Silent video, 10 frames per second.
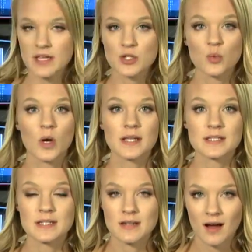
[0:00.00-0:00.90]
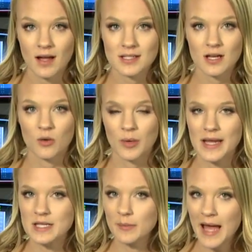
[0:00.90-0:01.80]
this was not a
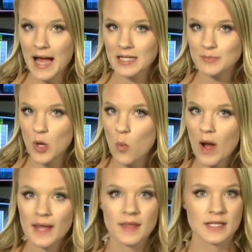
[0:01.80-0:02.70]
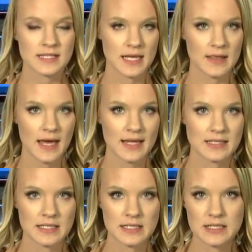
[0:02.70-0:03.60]
random act, but why they say that
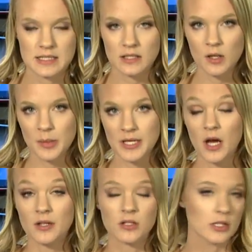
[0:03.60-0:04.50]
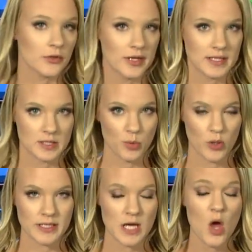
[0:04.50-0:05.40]
is still a bit unclear at this
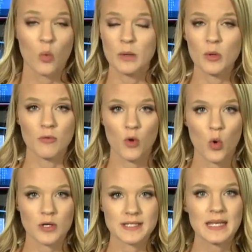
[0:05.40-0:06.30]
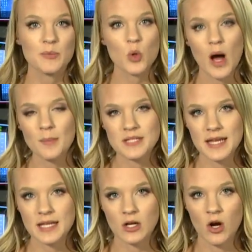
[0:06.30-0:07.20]
point. We will, of course, keep you
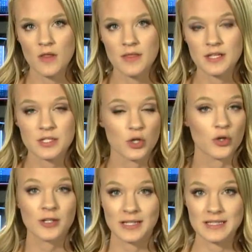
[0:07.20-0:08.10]
updated on this currently